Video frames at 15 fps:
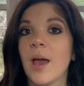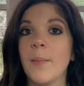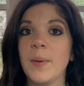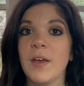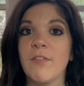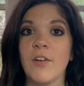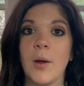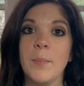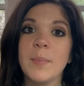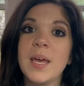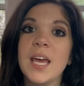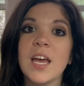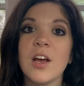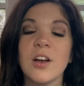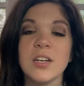be from
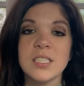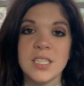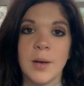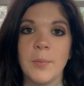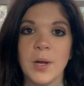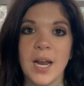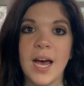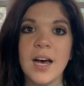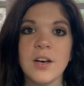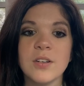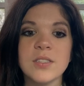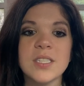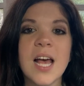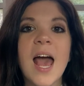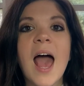me or someone else,